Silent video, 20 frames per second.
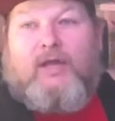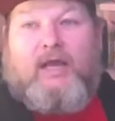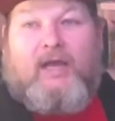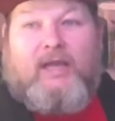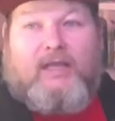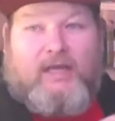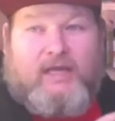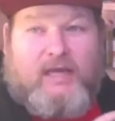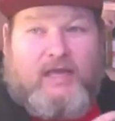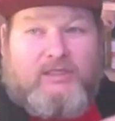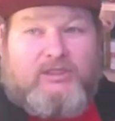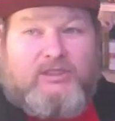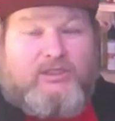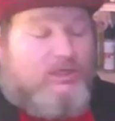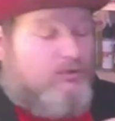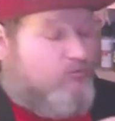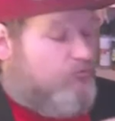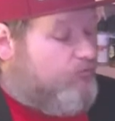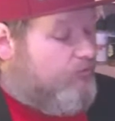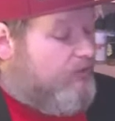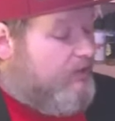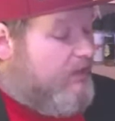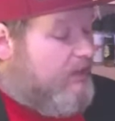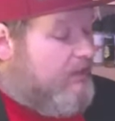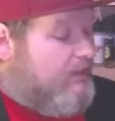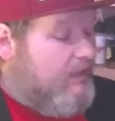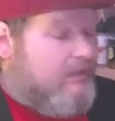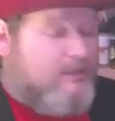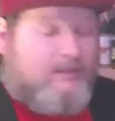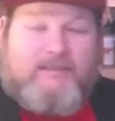I can actually
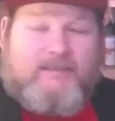read and